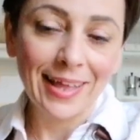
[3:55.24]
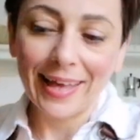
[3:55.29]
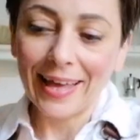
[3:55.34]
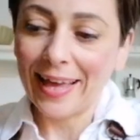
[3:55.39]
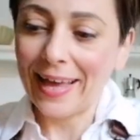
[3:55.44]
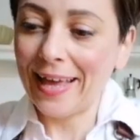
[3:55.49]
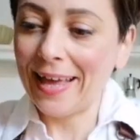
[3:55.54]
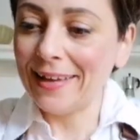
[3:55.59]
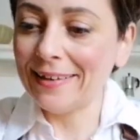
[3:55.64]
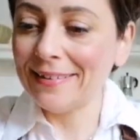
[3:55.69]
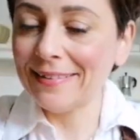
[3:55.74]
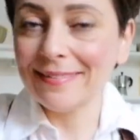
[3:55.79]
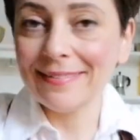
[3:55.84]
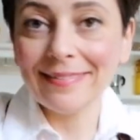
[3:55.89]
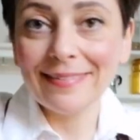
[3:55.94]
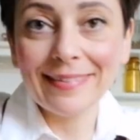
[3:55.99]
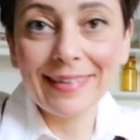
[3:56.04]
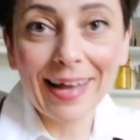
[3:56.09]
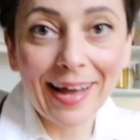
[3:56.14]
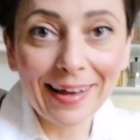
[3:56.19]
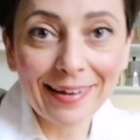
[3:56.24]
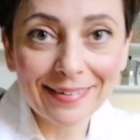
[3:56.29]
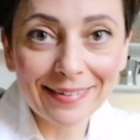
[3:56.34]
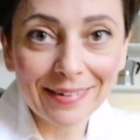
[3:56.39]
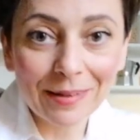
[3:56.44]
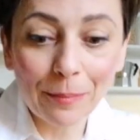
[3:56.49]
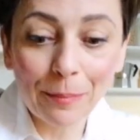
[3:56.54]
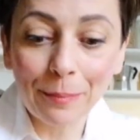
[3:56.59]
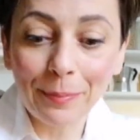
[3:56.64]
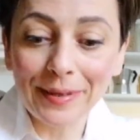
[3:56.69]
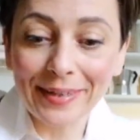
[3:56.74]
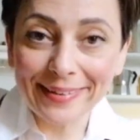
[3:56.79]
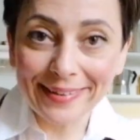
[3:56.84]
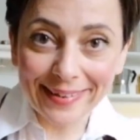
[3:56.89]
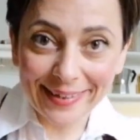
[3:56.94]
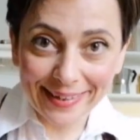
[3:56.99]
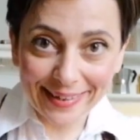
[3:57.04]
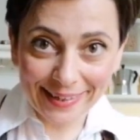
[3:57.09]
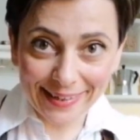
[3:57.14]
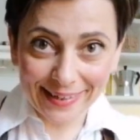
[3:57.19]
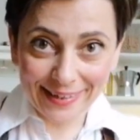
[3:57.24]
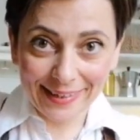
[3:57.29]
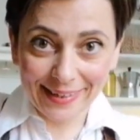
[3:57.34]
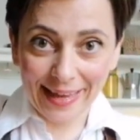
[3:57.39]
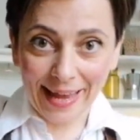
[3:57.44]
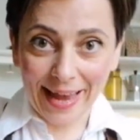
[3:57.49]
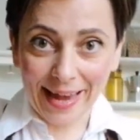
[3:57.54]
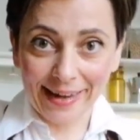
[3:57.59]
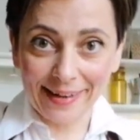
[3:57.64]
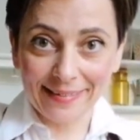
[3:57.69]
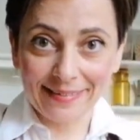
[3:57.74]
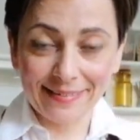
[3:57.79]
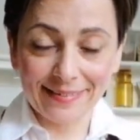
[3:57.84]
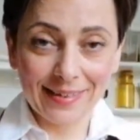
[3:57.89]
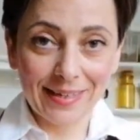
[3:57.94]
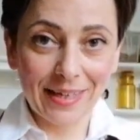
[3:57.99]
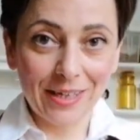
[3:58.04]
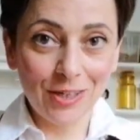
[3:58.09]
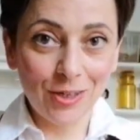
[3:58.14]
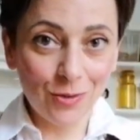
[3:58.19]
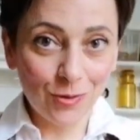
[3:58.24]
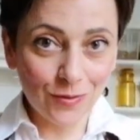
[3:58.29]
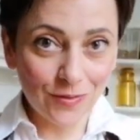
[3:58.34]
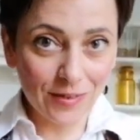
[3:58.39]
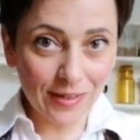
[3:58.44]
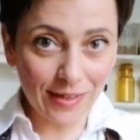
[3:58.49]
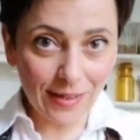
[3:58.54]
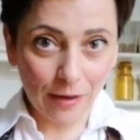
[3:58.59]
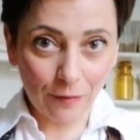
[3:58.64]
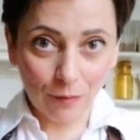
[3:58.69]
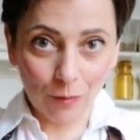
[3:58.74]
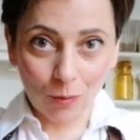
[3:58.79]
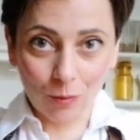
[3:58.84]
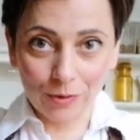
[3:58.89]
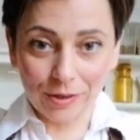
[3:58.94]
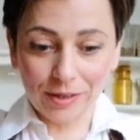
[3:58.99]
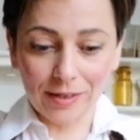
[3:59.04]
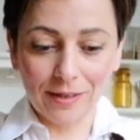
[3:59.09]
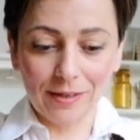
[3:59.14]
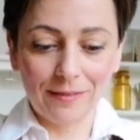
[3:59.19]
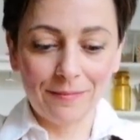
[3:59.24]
and start beating the eggs using a fork.